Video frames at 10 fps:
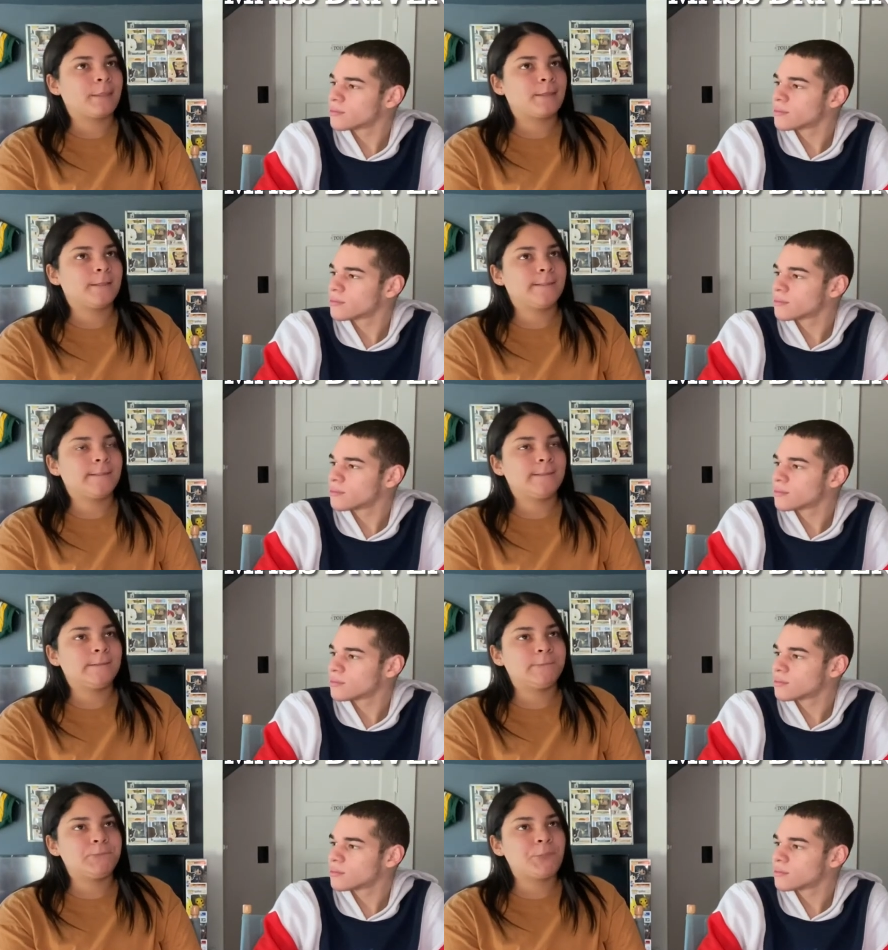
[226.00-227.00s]

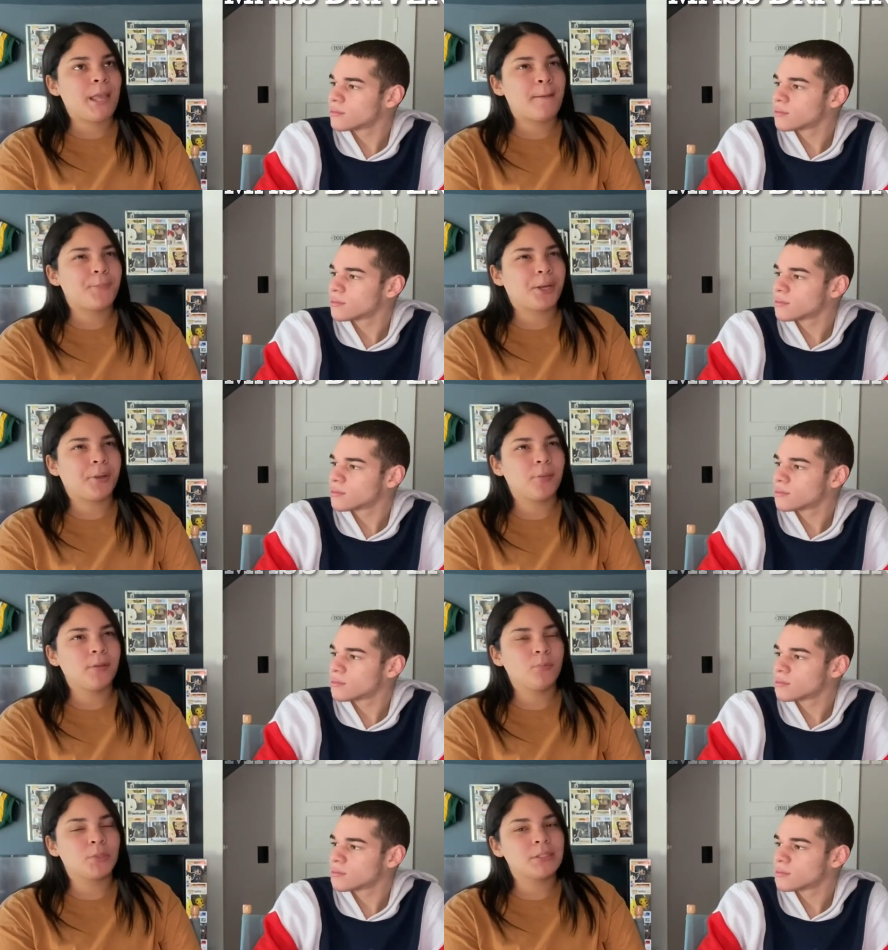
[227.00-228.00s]
Speaker 1: Um, probably
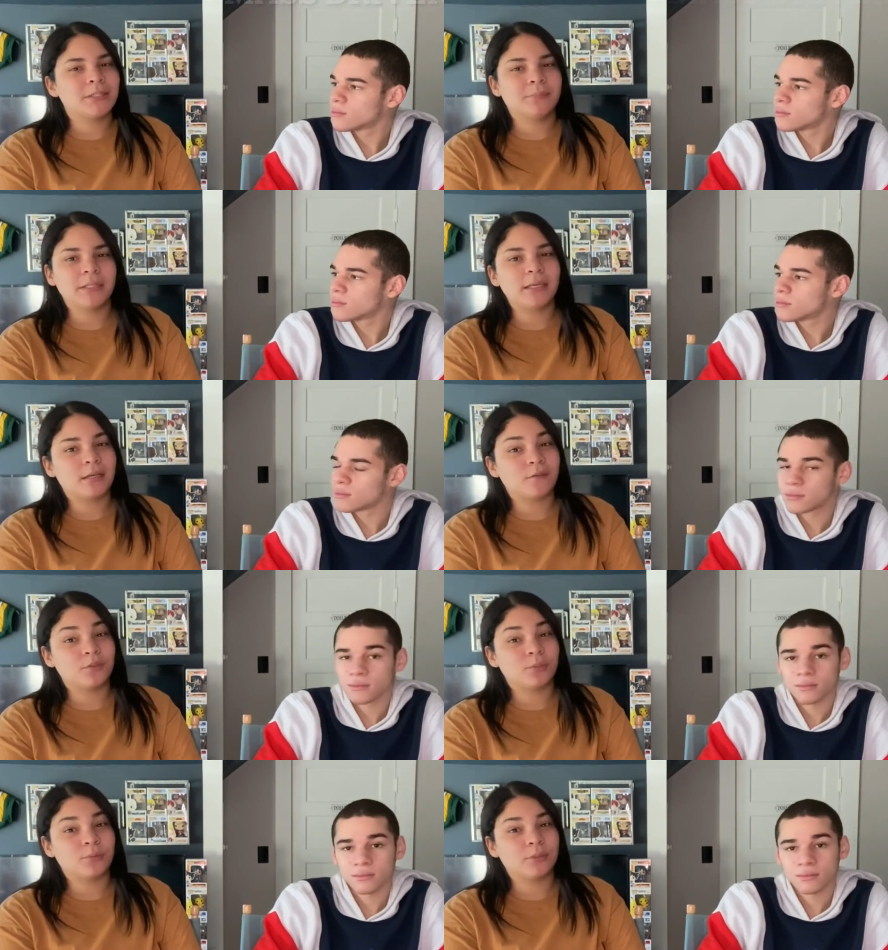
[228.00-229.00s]
once I'm like
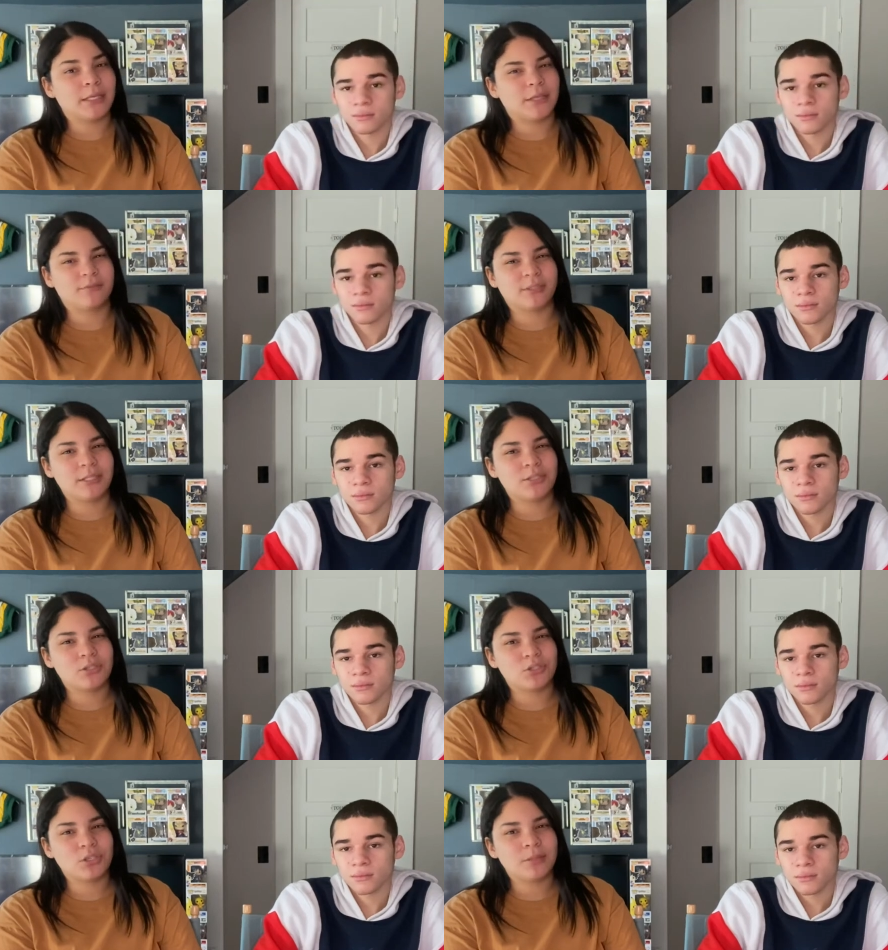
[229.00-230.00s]
comfortable like in a
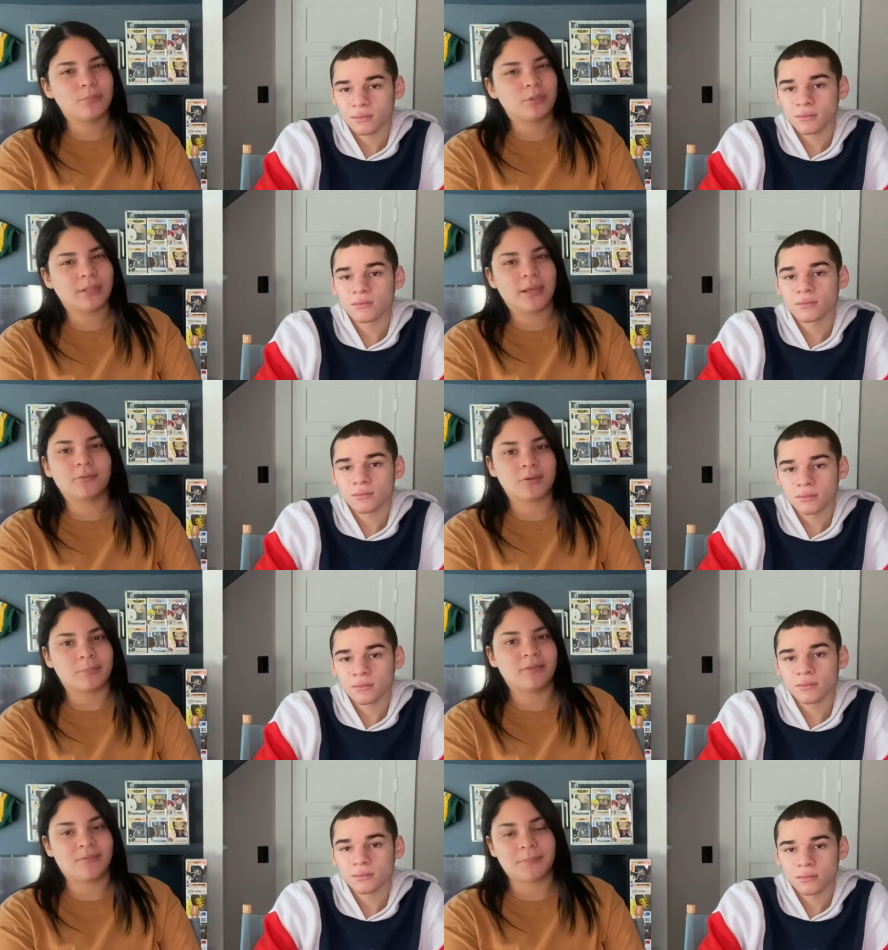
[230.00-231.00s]
relationship or like around
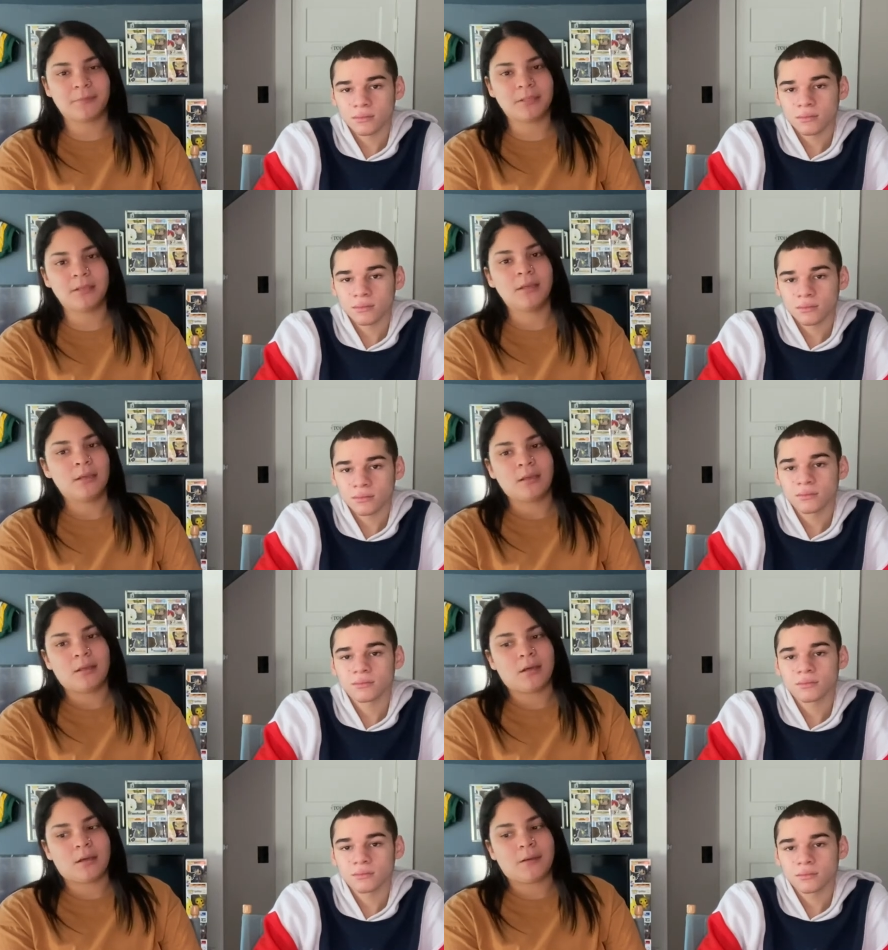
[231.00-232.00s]
my family,
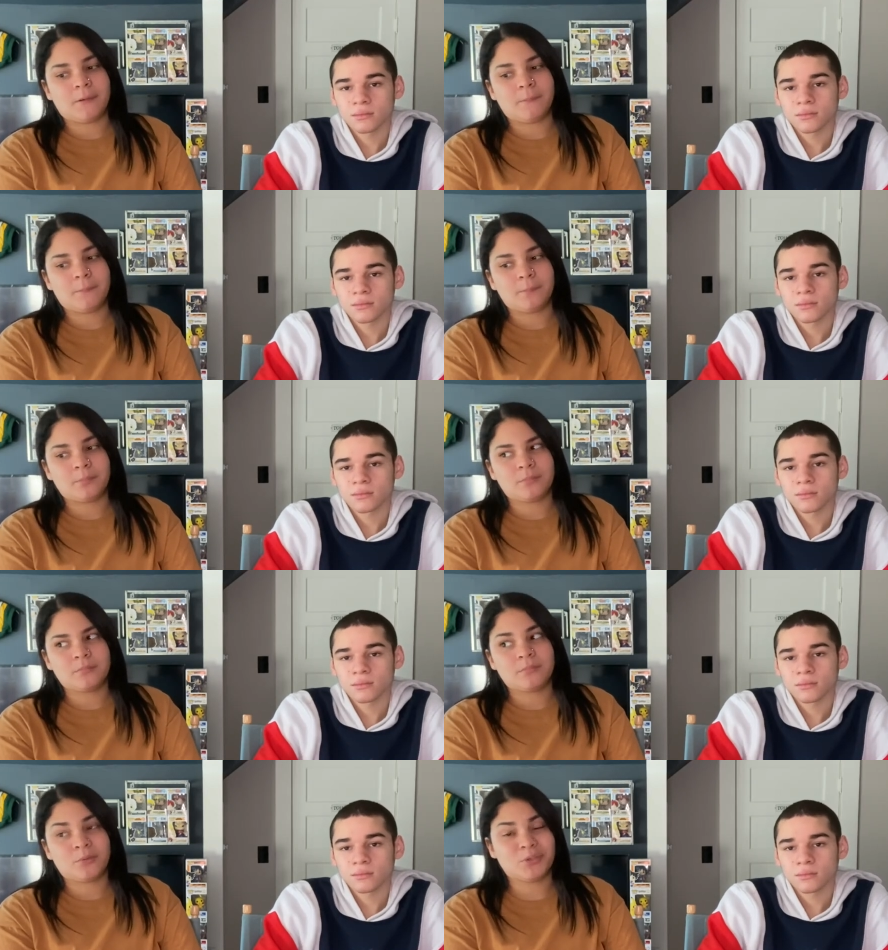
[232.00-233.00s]
um
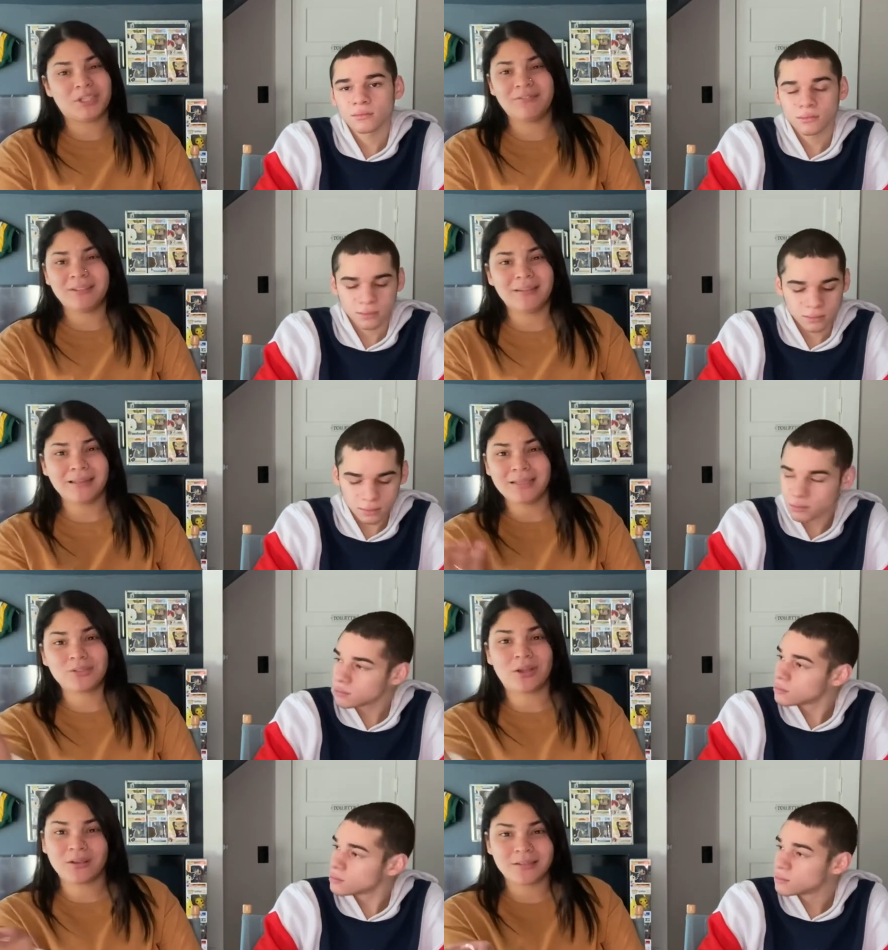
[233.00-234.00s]
or even like
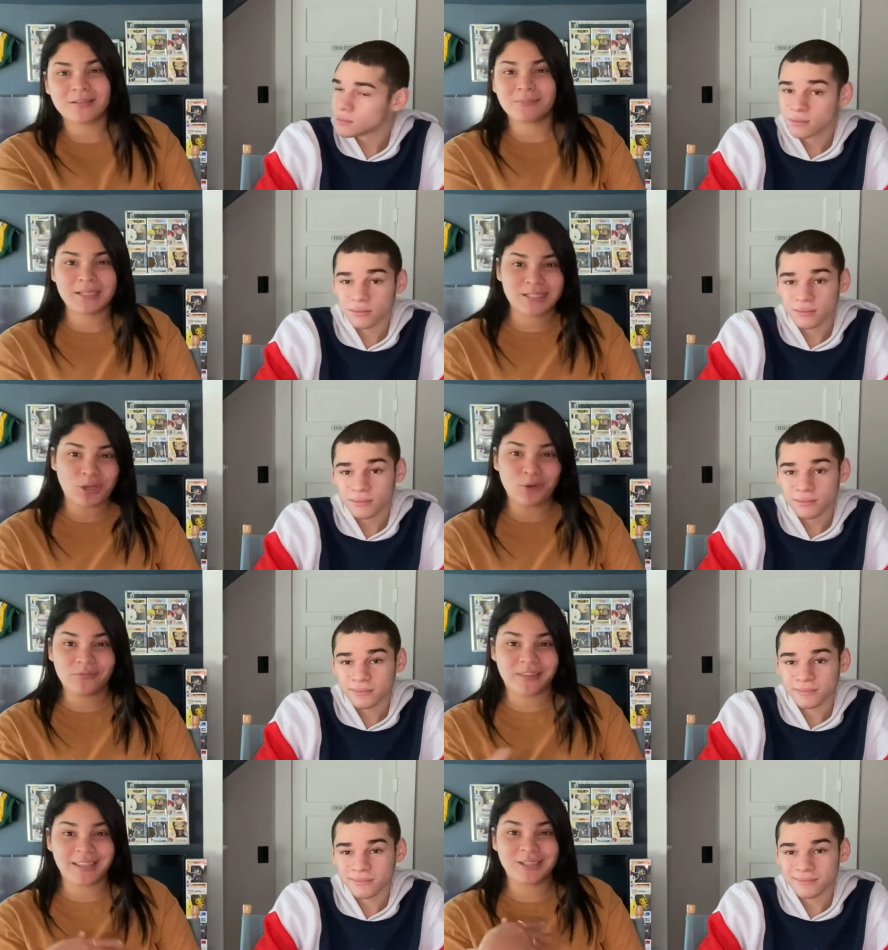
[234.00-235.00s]
talking to myself,
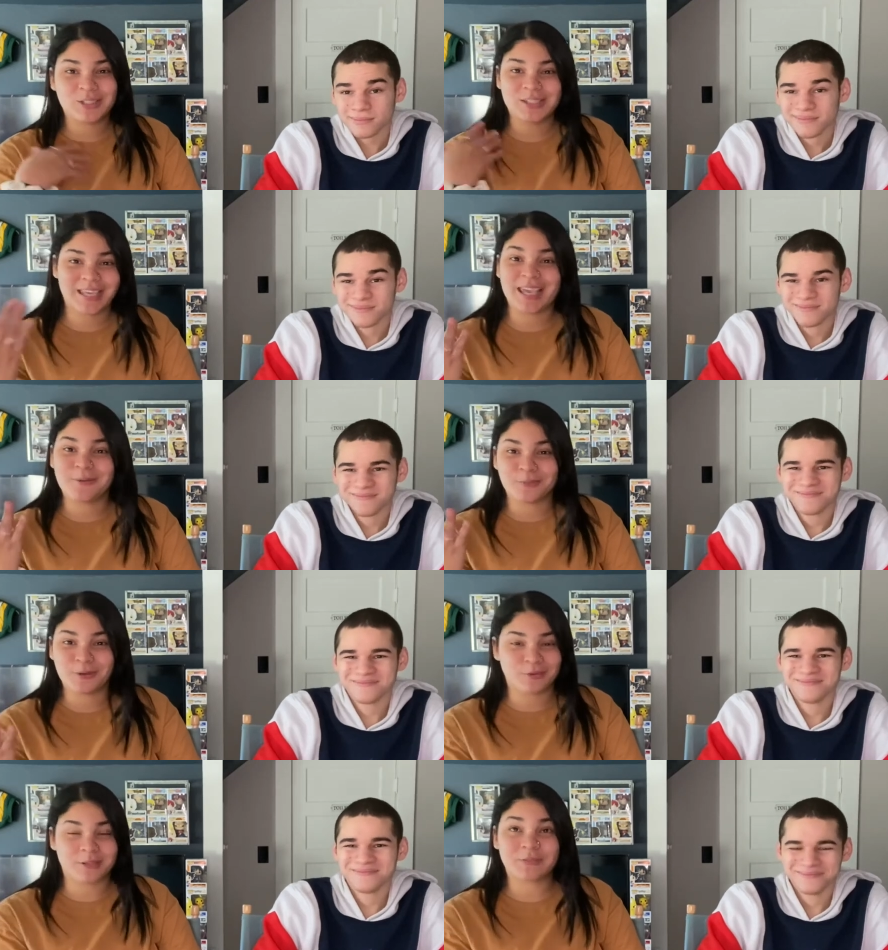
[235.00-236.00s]
like to the camera
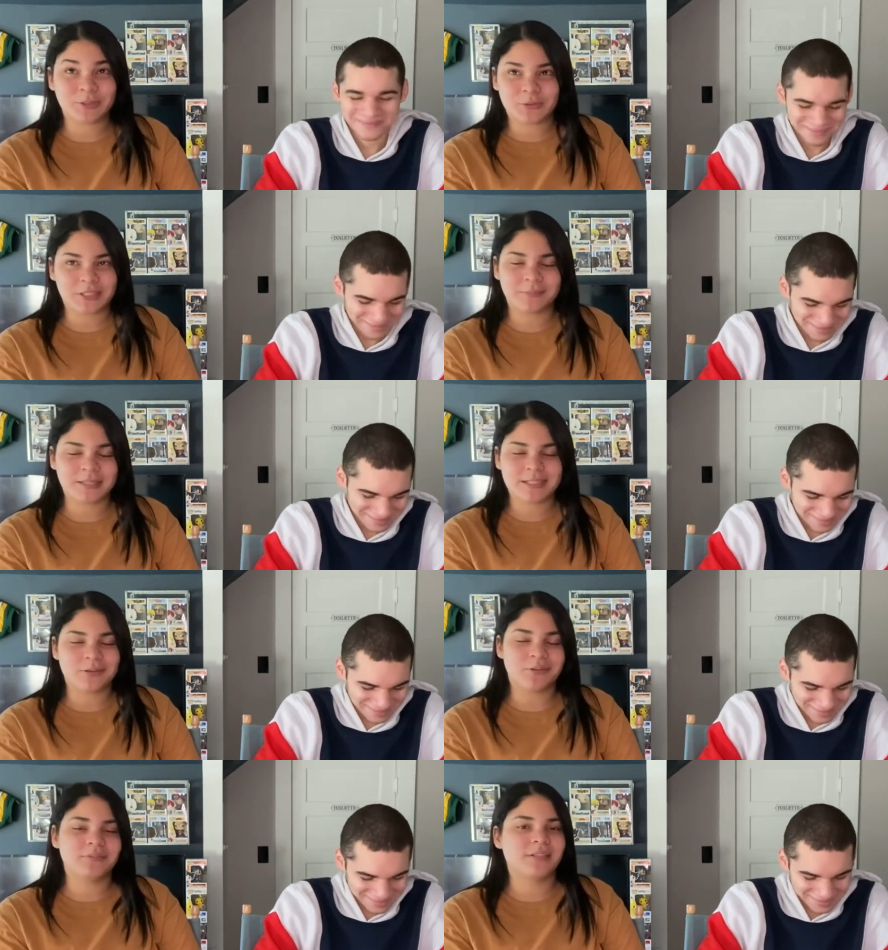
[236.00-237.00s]
when I'm recording myself.